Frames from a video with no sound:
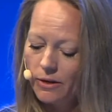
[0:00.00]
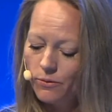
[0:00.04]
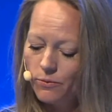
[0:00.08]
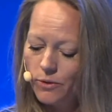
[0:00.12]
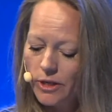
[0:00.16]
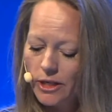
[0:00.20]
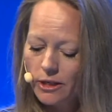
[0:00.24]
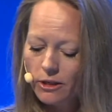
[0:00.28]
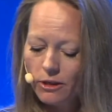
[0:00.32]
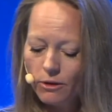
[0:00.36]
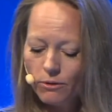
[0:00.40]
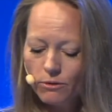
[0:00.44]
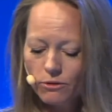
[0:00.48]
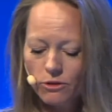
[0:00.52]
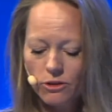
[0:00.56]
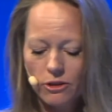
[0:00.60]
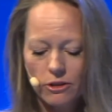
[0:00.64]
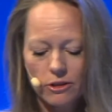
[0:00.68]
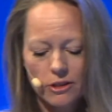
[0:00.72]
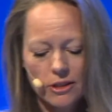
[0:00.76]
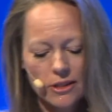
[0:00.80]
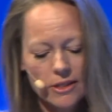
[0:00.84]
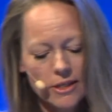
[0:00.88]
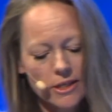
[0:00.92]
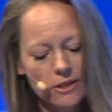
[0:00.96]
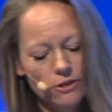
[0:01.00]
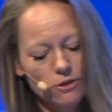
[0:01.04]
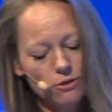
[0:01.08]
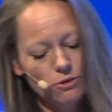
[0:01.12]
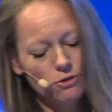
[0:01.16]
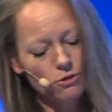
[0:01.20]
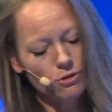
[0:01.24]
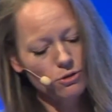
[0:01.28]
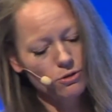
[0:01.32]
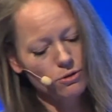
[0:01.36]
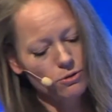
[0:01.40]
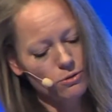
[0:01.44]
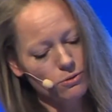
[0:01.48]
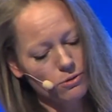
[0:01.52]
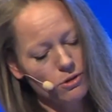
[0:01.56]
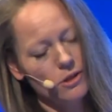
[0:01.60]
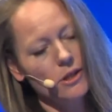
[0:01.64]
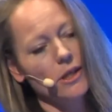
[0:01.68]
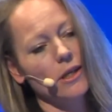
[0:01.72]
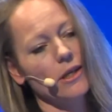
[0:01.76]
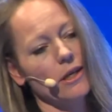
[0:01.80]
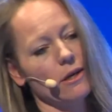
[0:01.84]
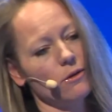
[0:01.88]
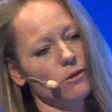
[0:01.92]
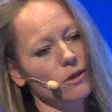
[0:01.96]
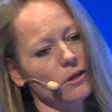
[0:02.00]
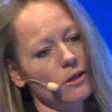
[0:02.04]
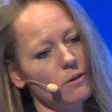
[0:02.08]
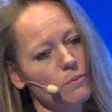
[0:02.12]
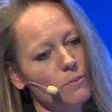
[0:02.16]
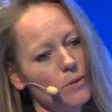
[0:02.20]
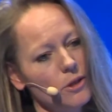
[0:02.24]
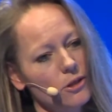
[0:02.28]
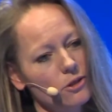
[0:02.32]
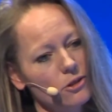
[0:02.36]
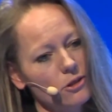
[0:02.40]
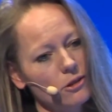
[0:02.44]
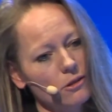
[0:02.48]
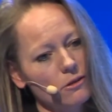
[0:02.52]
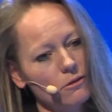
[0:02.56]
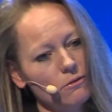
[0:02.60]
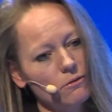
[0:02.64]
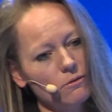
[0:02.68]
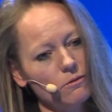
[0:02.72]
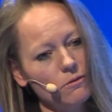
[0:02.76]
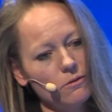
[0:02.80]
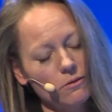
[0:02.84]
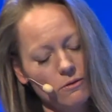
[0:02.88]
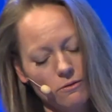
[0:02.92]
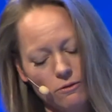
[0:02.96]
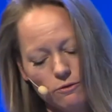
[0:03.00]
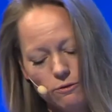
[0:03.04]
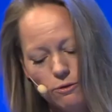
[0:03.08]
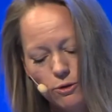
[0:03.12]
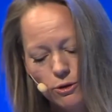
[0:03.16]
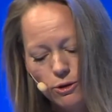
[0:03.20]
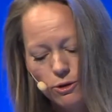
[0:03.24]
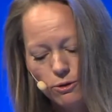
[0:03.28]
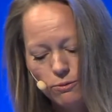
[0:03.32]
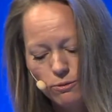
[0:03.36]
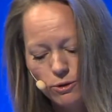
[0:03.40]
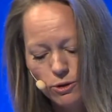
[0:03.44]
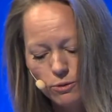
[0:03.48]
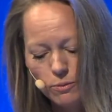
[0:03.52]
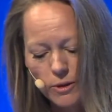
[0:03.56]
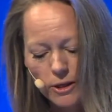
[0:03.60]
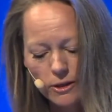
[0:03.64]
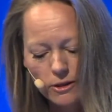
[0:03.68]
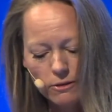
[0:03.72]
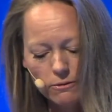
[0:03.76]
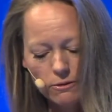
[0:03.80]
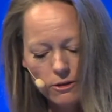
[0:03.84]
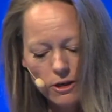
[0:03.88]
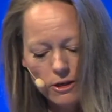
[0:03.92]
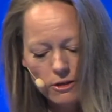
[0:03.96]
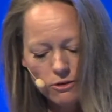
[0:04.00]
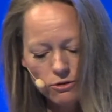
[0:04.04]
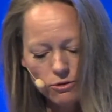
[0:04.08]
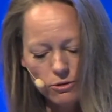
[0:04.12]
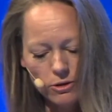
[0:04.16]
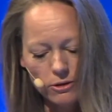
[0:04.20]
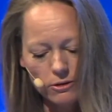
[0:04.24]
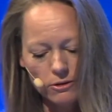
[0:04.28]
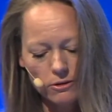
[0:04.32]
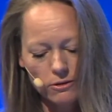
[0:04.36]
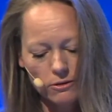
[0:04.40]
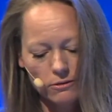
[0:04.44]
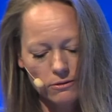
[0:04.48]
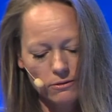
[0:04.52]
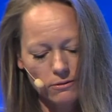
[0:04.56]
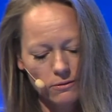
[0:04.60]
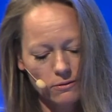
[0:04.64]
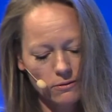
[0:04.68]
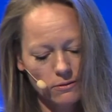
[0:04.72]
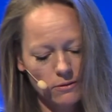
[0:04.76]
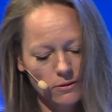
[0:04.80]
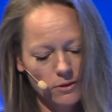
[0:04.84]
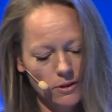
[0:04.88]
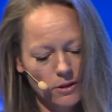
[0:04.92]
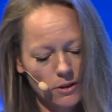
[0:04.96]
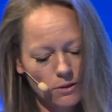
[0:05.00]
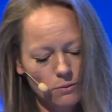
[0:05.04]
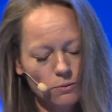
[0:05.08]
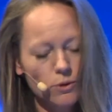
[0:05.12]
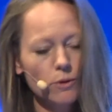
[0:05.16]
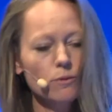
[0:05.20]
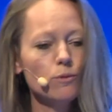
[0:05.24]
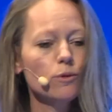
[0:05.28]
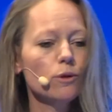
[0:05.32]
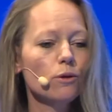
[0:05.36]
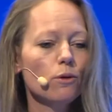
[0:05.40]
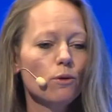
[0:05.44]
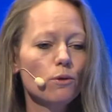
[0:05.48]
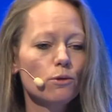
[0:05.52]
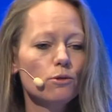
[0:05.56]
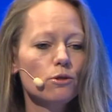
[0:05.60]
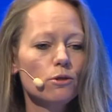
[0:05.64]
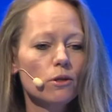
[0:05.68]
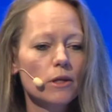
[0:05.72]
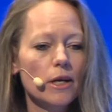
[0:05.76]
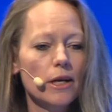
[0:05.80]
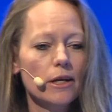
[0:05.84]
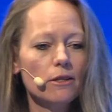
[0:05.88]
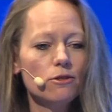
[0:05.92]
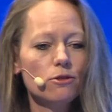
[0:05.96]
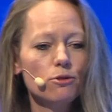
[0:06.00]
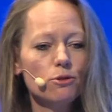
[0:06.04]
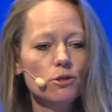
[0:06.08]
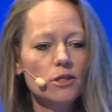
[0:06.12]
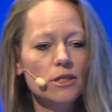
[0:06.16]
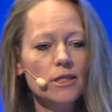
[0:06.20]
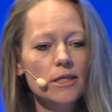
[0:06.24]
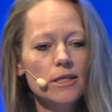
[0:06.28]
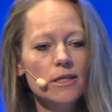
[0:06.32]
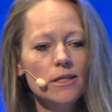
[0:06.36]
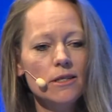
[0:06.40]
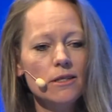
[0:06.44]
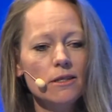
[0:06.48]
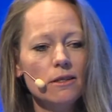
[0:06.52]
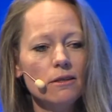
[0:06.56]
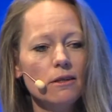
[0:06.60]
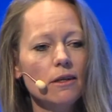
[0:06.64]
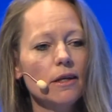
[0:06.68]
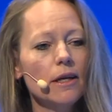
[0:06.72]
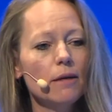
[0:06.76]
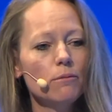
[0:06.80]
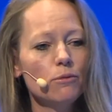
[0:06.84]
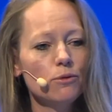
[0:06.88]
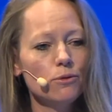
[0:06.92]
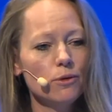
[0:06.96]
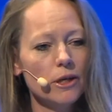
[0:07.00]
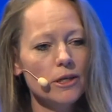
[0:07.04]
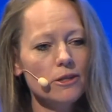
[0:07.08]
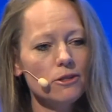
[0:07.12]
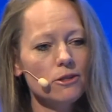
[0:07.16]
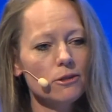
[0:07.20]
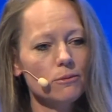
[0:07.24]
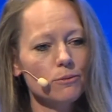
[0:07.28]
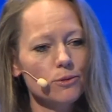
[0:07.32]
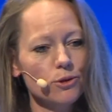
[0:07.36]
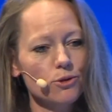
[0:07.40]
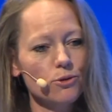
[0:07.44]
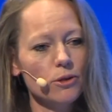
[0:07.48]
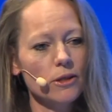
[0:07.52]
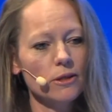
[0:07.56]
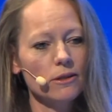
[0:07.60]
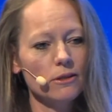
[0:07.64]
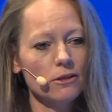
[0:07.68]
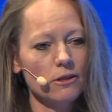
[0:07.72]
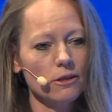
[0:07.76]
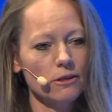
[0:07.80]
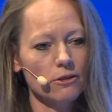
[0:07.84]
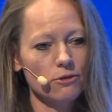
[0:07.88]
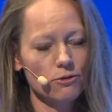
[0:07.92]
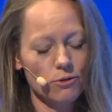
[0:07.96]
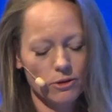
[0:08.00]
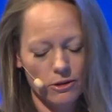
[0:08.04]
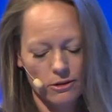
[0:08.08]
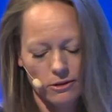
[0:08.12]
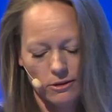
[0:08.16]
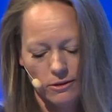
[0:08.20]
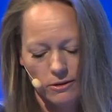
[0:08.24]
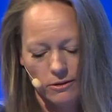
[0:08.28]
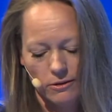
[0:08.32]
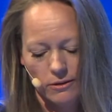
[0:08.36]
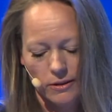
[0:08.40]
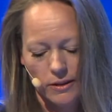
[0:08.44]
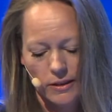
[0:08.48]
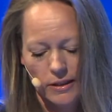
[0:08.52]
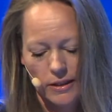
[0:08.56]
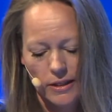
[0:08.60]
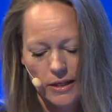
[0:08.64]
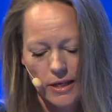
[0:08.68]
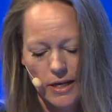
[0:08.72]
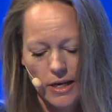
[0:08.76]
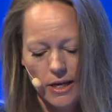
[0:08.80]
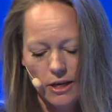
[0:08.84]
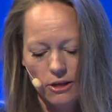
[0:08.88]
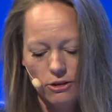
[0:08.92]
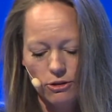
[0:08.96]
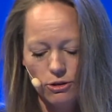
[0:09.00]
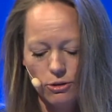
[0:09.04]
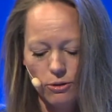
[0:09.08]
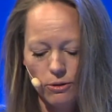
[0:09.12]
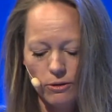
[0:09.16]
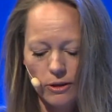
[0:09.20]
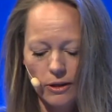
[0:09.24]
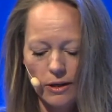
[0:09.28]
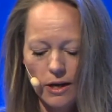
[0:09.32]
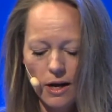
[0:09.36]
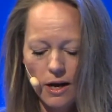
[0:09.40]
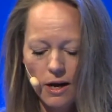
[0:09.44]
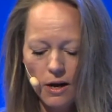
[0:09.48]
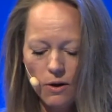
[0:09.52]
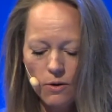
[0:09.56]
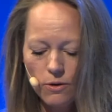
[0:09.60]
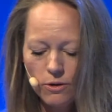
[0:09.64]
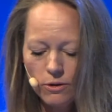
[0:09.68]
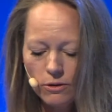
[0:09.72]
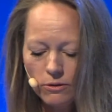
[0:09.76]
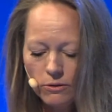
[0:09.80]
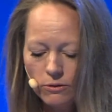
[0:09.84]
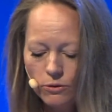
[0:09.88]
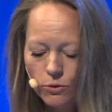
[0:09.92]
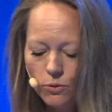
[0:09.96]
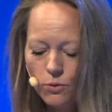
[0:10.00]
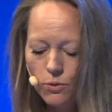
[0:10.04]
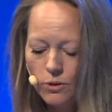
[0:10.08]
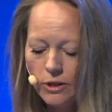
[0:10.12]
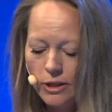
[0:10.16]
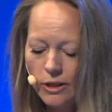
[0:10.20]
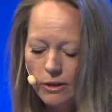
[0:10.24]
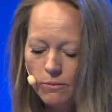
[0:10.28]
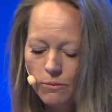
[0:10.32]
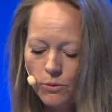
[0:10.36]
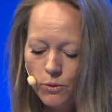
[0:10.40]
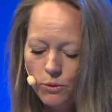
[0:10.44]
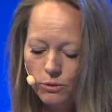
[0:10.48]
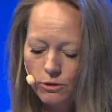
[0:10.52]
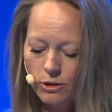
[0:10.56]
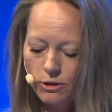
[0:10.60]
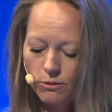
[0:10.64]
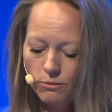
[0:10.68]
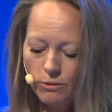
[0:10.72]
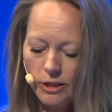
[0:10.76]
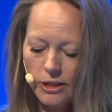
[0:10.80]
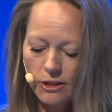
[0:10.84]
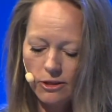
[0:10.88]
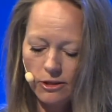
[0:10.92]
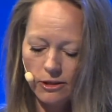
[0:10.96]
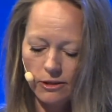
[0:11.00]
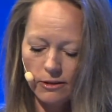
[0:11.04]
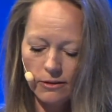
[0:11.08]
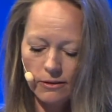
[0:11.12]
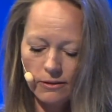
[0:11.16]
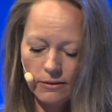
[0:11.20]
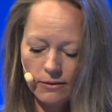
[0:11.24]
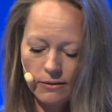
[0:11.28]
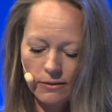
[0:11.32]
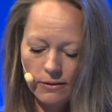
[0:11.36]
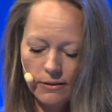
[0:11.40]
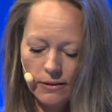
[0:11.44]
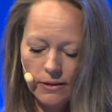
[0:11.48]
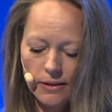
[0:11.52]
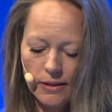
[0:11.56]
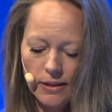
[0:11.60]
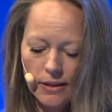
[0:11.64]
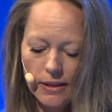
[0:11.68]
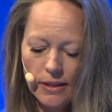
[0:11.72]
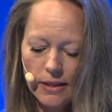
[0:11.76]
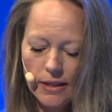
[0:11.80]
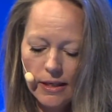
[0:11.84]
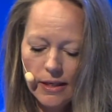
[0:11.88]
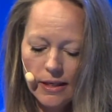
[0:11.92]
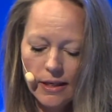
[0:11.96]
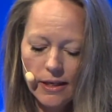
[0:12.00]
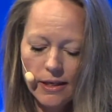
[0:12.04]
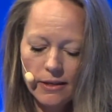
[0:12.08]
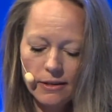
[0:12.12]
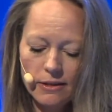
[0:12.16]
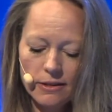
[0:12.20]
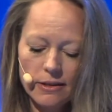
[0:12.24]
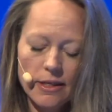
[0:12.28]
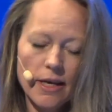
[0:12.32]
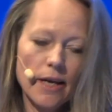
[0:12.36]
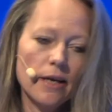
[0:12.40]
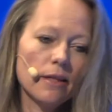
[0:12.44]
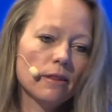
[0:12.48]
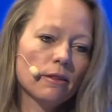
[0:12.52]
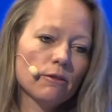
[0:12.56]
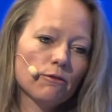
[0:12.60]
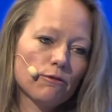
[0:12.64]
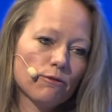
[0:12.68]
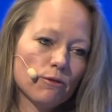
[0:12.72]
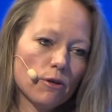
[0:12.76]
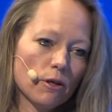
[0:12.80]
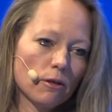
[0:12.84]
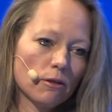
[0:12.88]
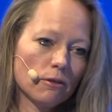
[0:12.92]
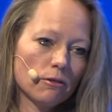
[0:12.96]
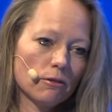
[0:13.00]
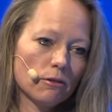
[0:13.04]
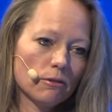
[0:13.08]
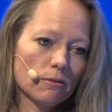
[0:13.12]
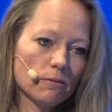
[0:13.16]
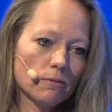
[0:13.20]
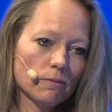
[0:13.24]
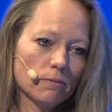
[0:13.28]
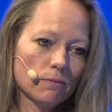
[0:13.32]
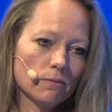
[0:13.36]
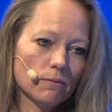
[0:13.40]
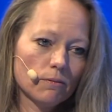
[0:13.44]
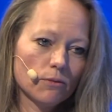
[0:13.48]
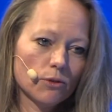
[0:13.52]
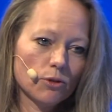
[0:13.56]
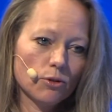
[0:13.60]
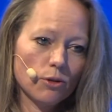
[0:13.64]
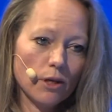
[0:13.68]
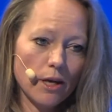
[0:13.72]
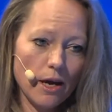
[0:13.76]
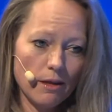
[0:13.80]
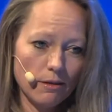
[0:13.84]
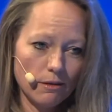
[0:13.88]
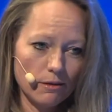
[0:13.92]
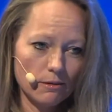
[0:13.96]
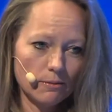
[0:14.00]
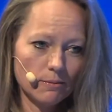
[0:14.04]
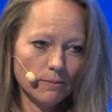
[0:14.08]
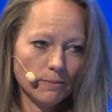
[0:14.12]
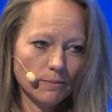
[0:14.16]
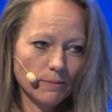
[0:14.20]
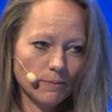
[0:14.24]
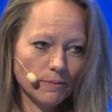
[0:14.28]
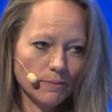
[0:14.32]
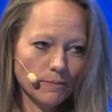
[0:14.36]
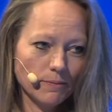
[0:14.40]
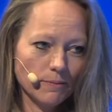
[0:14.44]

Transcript: And we don't just need you to set out an ambition for your respective countries. We would also like to see collaboration between these countries so that our Nordic and Baltic region can stay in the front together.